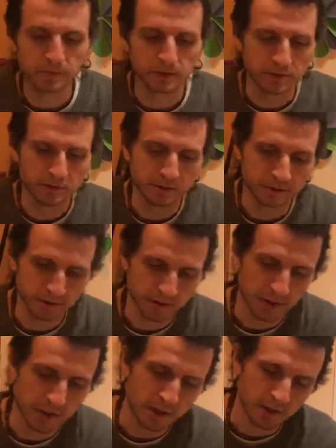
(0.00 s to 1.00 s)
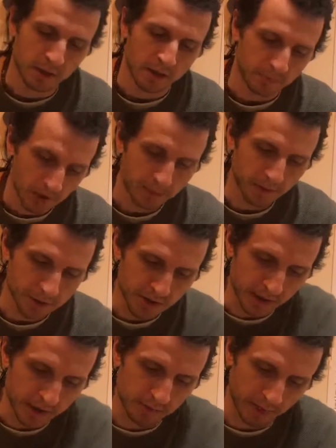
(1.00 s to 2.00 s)
worlds, Brahmaji
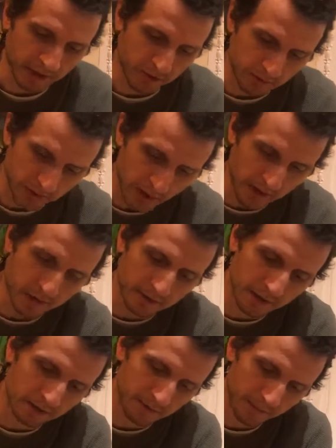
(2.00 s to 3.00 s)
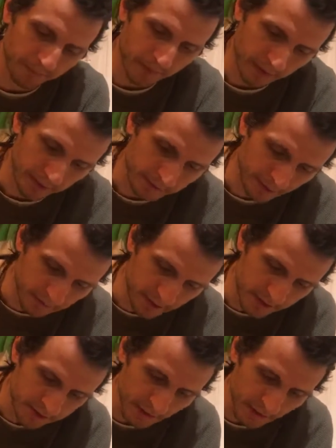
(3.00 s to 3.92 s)
explained to Narada Deva that this